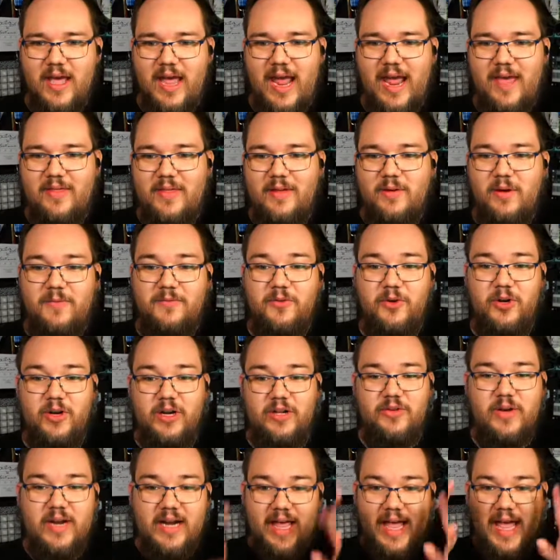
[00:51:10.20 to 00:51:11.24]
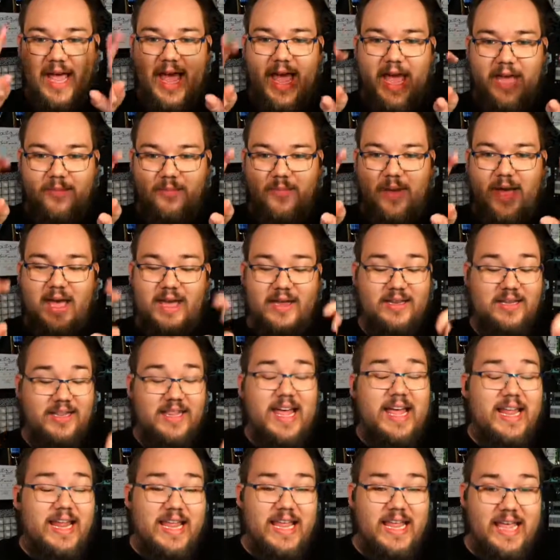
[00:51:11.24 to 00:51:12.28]
And then if you're going to try to hack back,
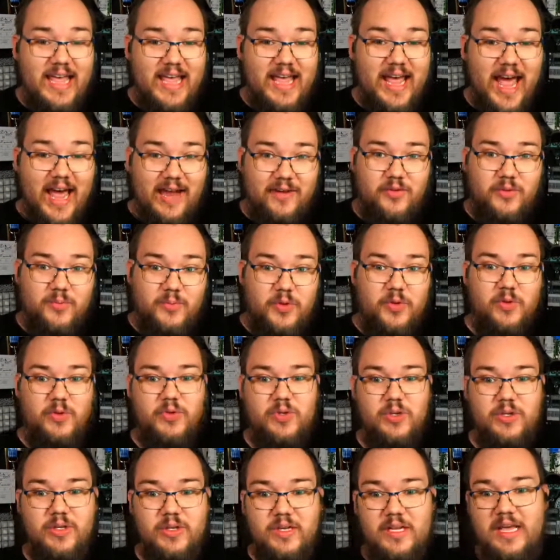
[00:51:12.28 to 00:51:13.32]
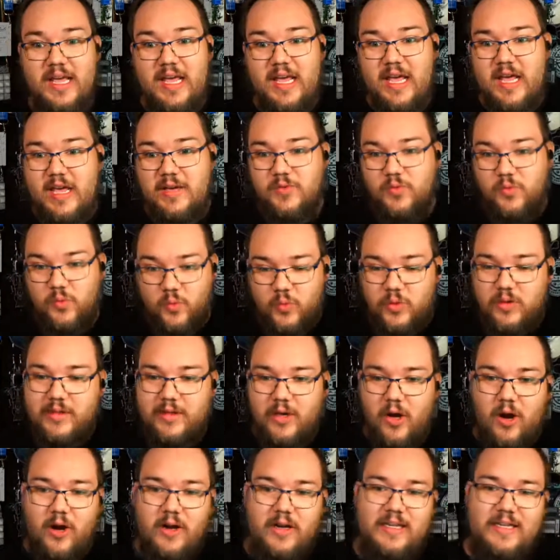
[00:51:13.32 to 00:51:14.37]
that attribution is really
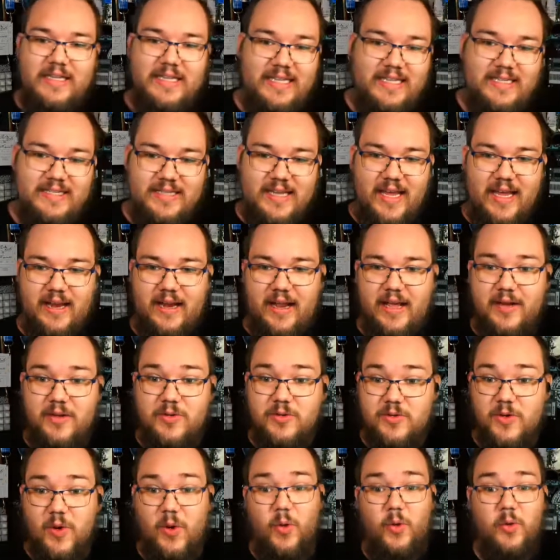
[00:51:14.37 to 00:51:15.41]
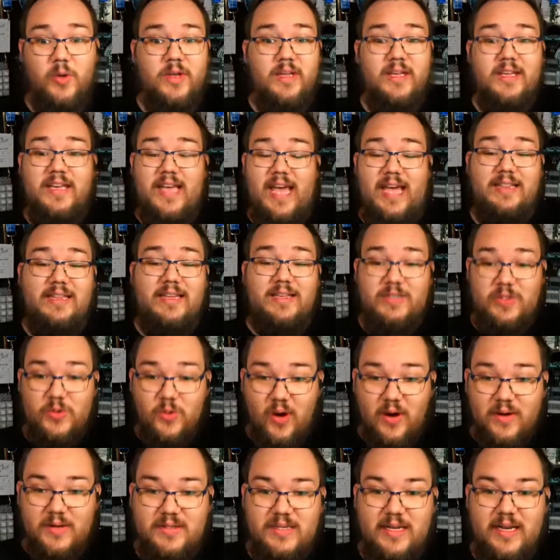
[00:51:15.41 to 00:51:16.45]
hard in this day and age. So unless you
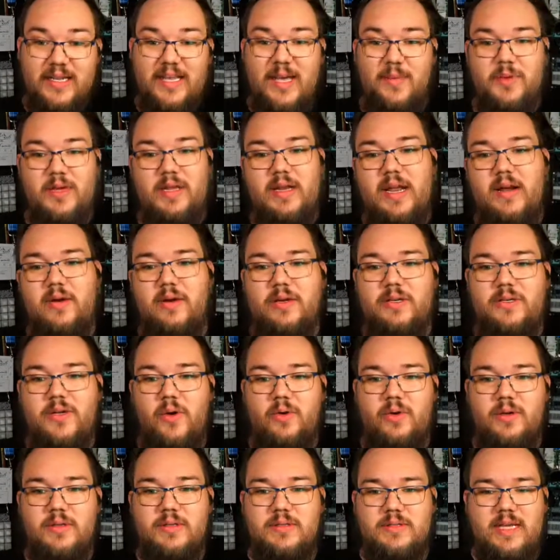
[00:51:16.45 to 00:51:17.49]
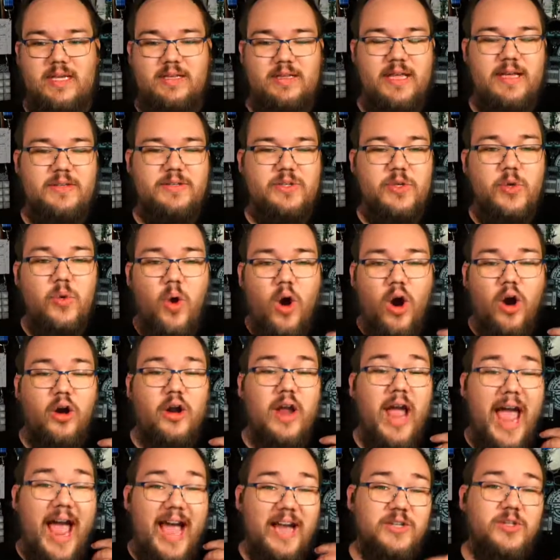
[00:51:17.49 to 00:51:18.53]
are setting up canary tokens, unless you
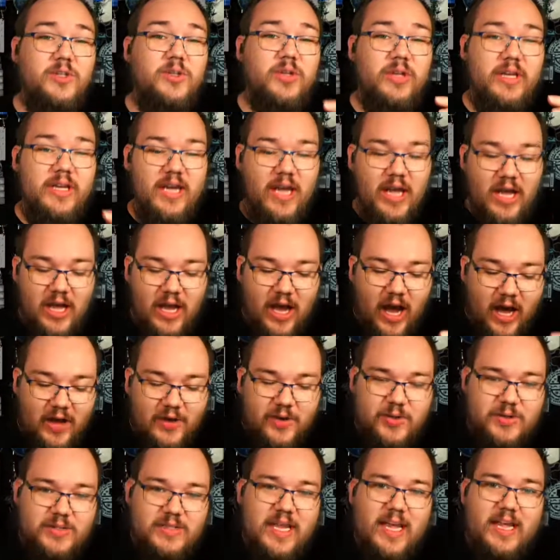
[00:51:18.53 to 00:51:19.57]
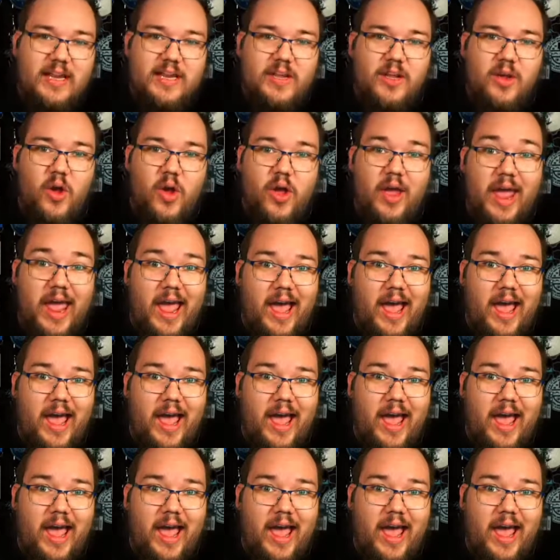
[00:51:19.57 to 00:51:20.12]
are actually understanding